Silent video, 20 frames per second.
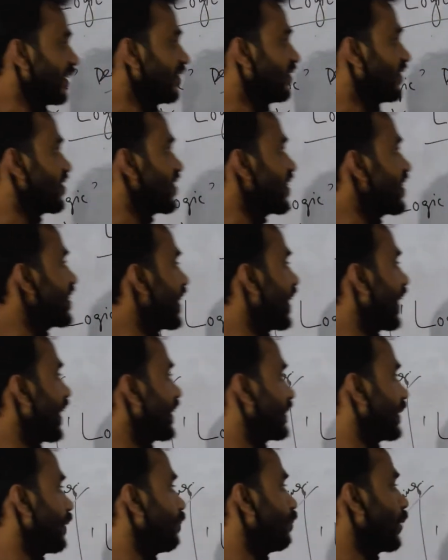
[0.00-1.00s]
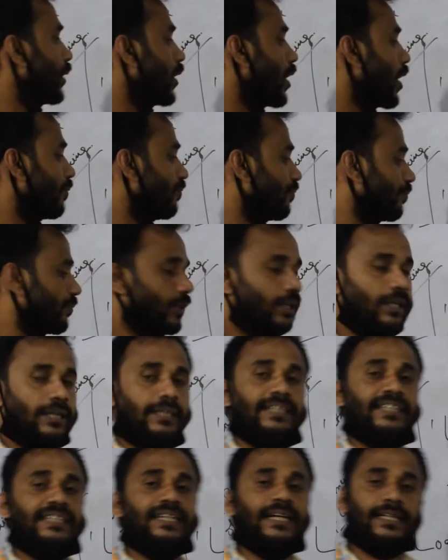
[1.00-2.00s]
This is an example
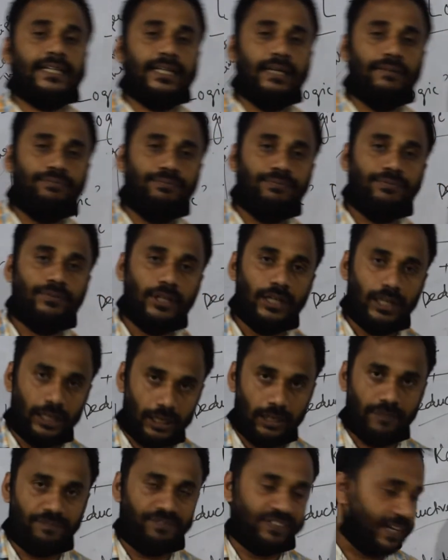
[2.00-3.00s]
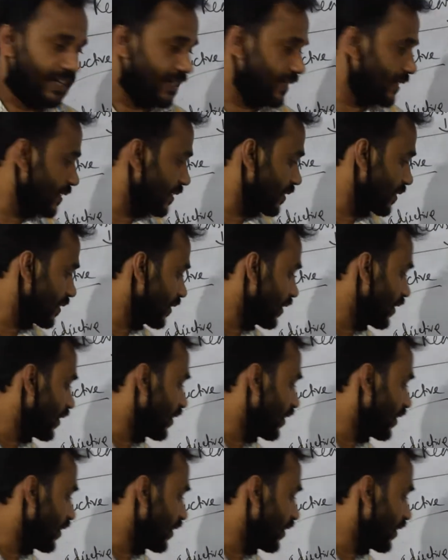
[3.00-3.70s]
of deductive inference.